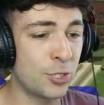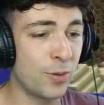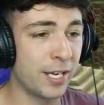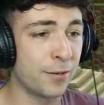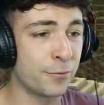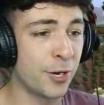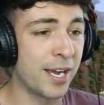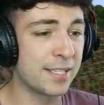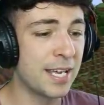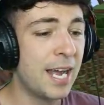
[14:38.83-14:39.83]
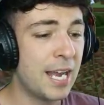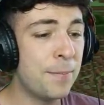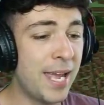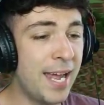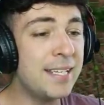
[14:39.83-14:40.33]
quicker for us. Let
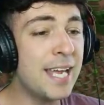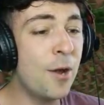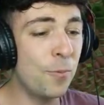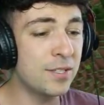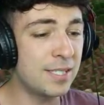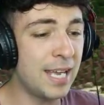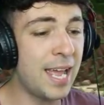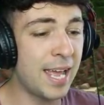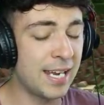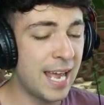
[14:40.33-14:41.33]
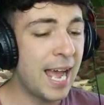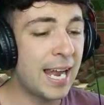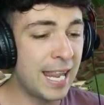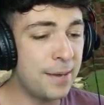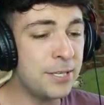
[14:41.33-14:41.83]
me head down once again,
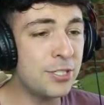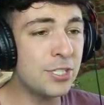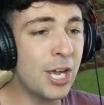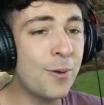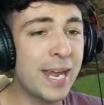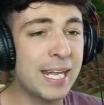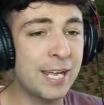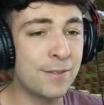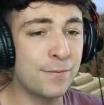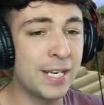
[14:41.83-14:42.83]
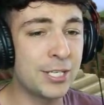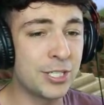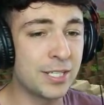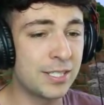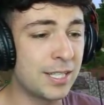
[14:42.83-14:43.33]
and let me just go ahead and give the
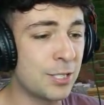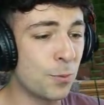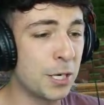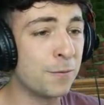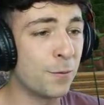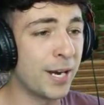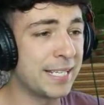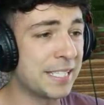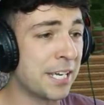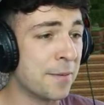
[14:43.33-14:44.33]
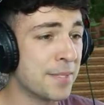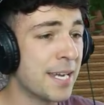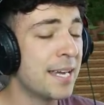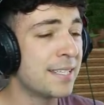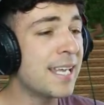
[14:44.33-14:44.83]
villagers these wonderful items.
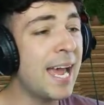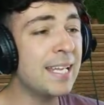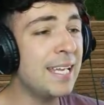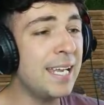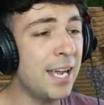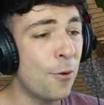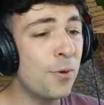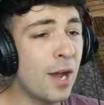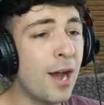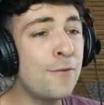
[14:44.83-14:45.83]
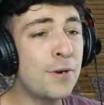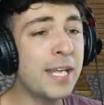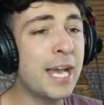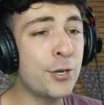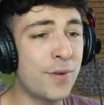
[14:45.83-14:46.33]
Sadly, we are
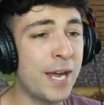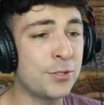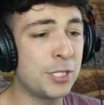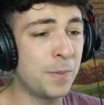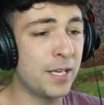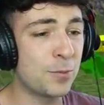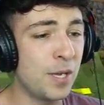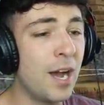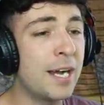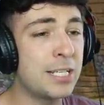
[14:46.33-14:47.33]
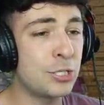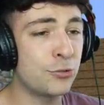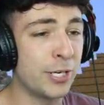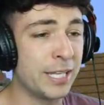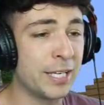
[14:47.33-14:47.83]
running out of houses because we are
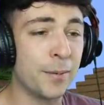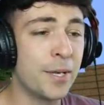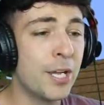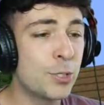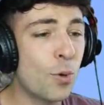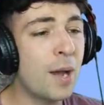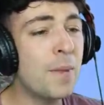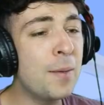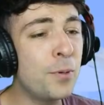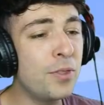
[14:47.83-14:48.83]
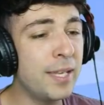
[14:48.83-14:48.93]
destroying them. So I might put